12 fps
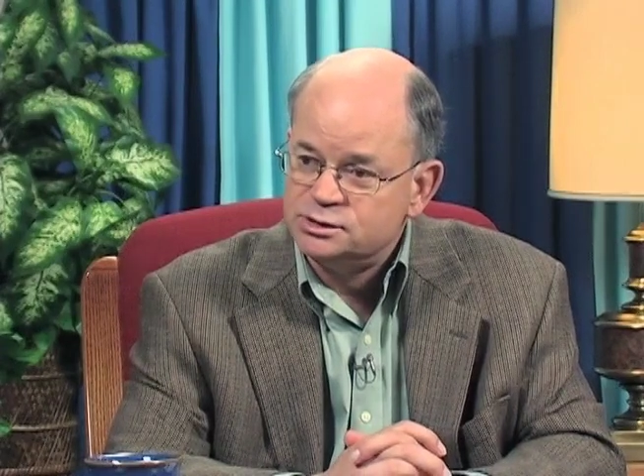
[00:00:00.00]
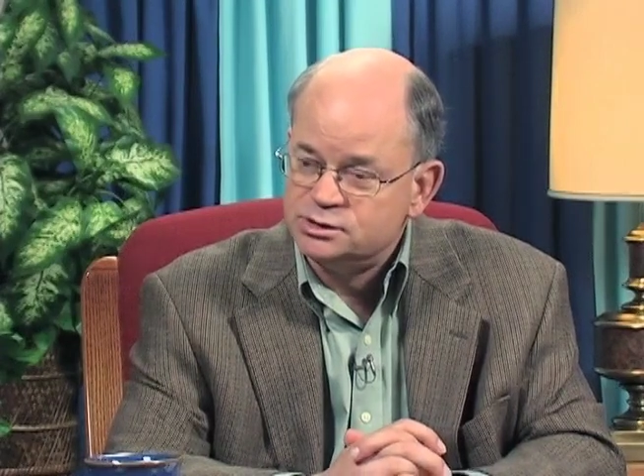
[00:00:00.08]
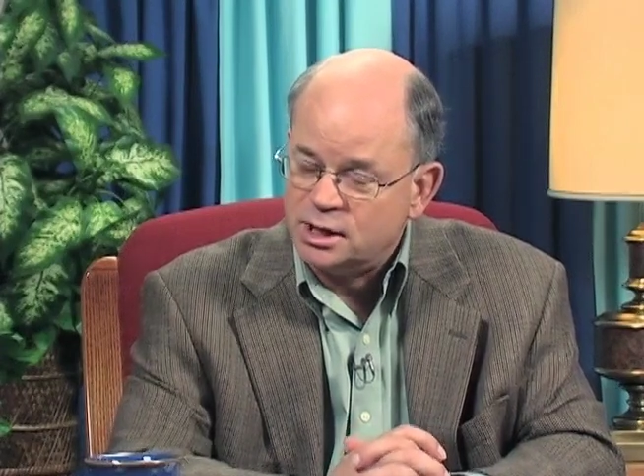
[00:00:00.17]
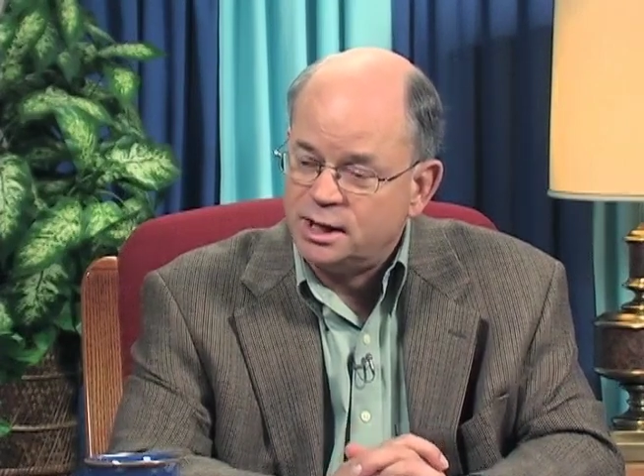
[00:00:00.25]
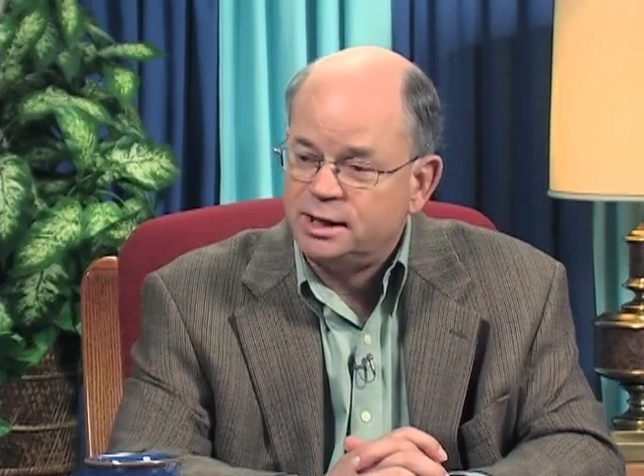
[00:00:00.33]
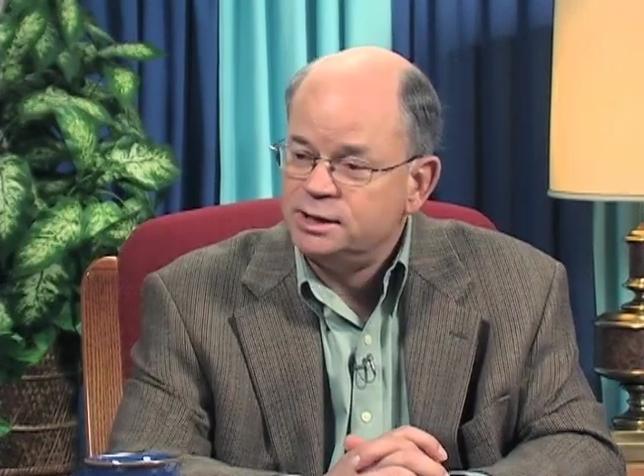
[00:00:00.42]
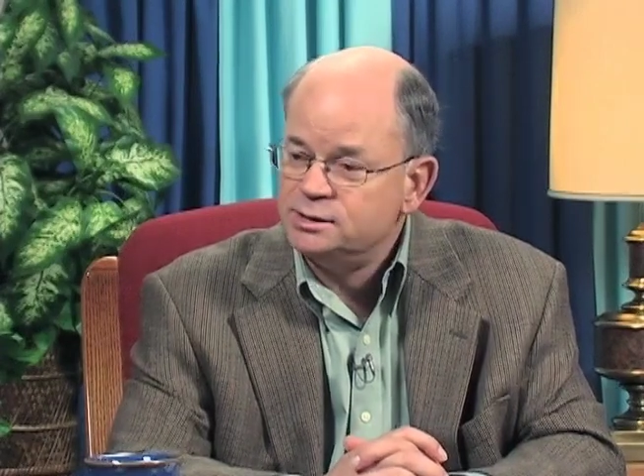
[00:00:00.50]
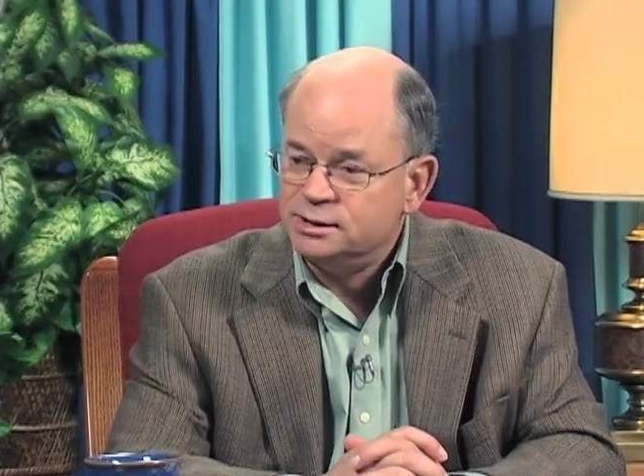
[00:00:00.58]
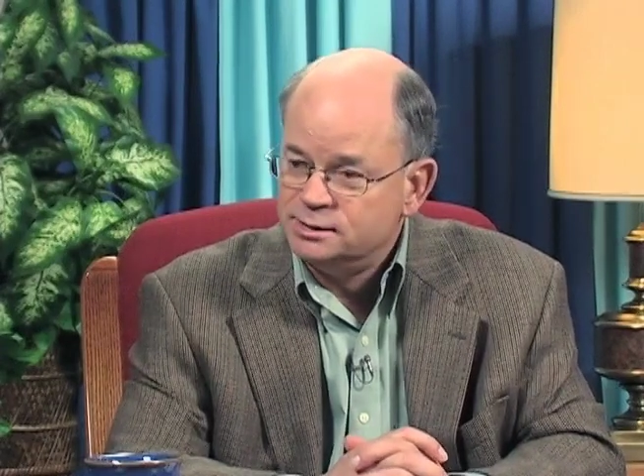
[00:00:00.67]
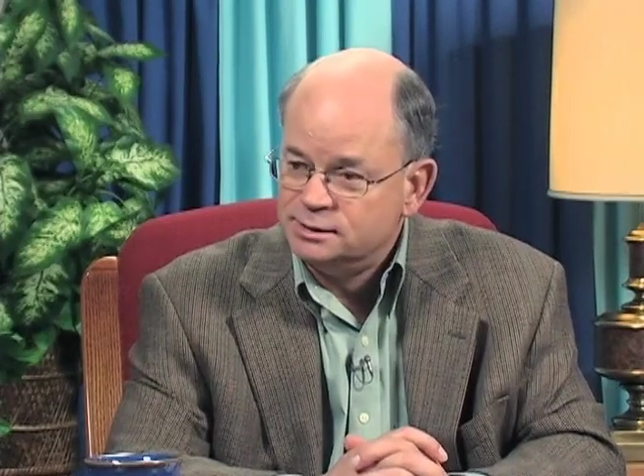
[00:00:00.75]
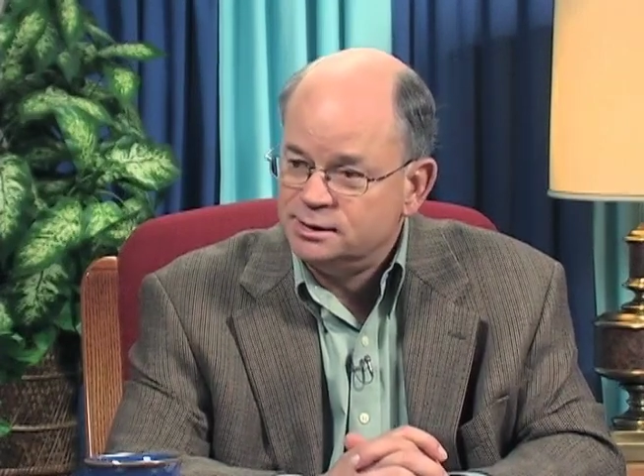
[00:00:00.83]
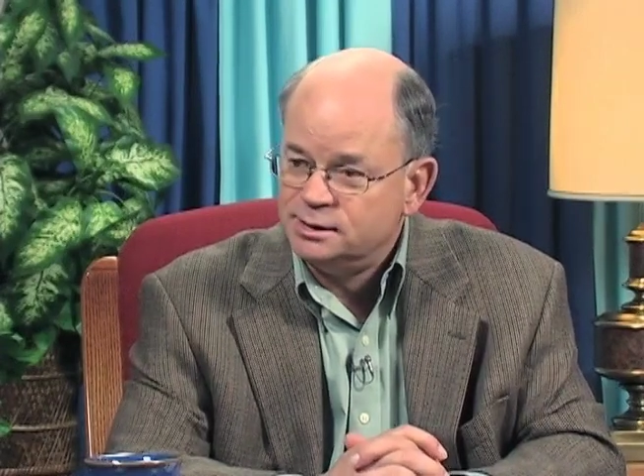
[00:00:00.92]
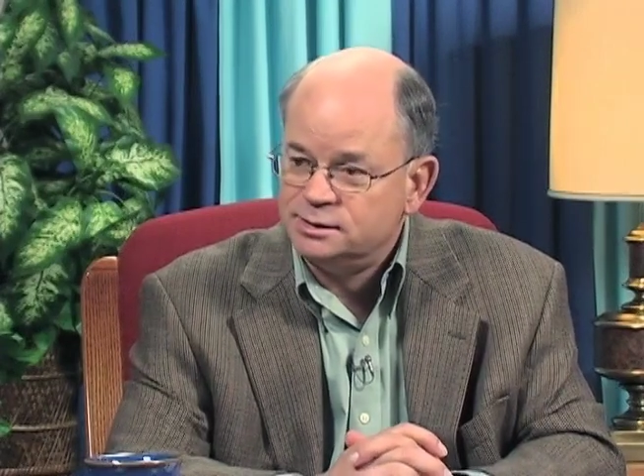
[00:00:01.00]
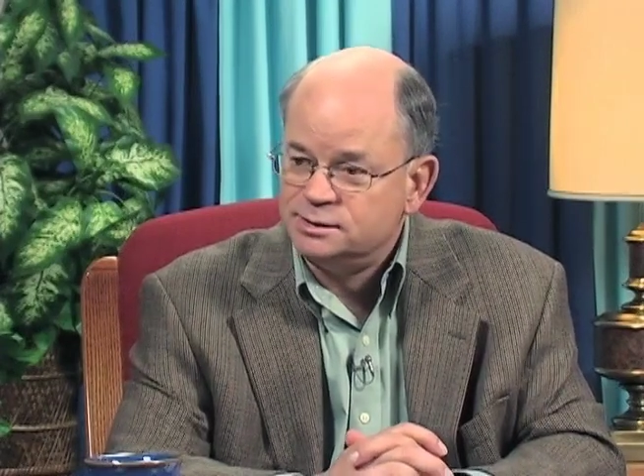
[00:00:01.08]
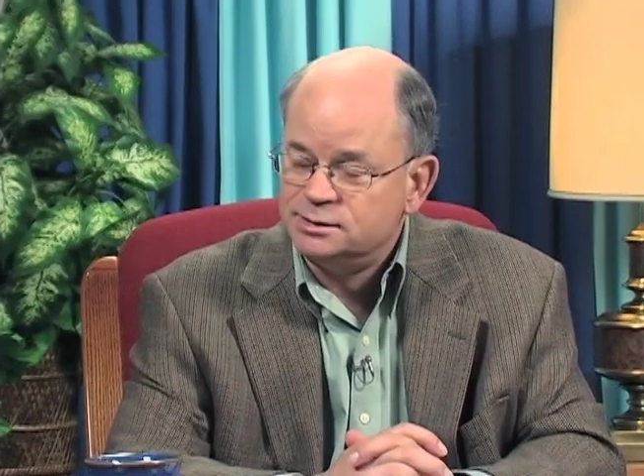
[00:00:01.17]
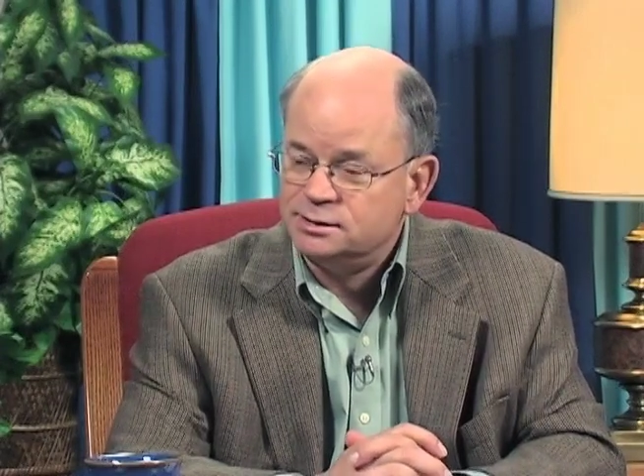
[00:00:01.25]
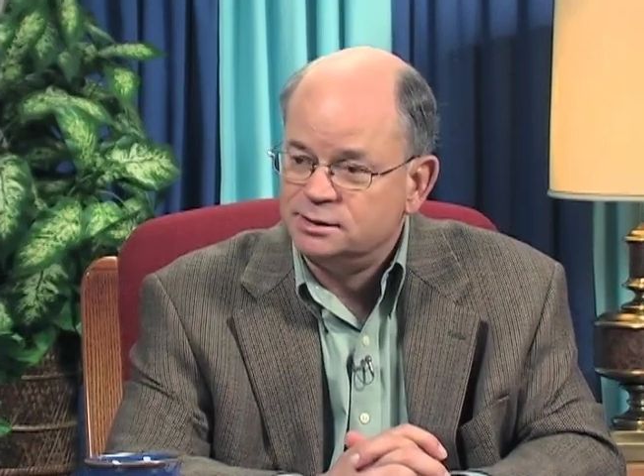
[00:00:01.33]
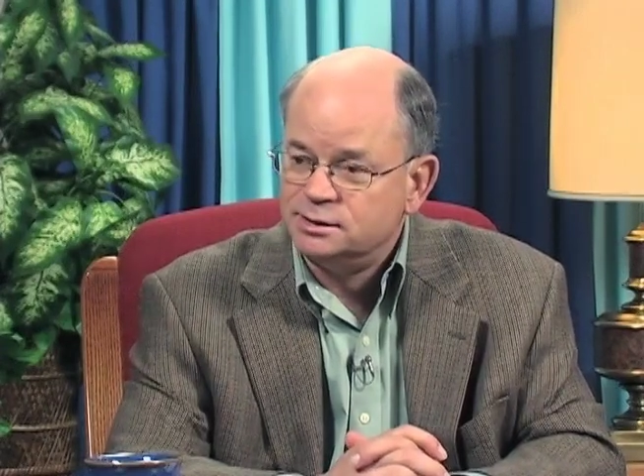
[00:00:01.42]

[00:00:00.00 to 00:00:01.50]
side and, and